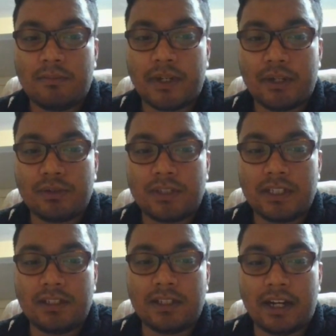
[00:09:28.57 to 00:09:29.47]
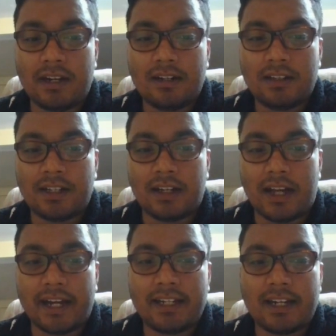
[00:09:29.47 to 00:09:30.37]
But you see that the
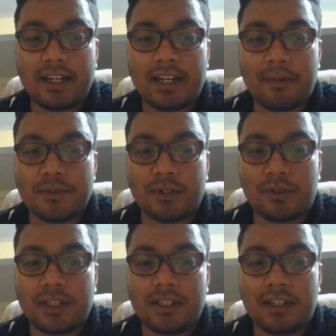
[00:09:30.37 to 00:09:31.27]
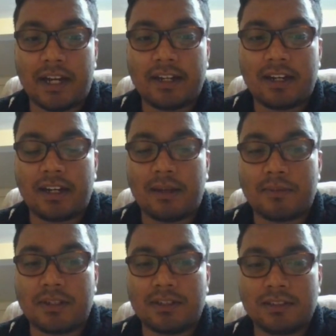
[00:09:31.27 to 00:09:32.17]
knight can capture. Okay, the knight can
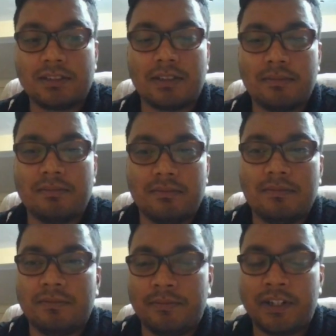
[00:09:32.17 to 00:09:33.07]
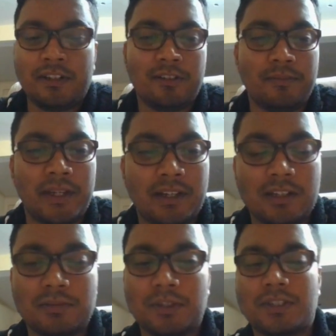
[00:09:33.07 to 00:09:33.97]
capture. This is a very
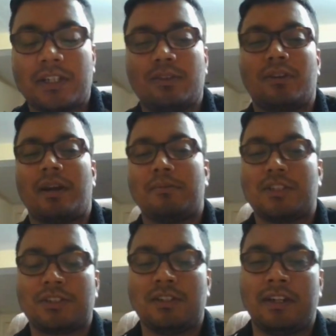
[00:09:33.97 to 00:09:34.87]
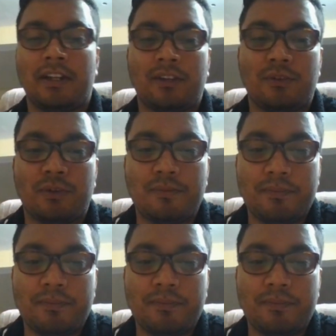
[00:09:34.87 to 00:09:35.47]
beginner's mistake. Okay, I'm just letting you know.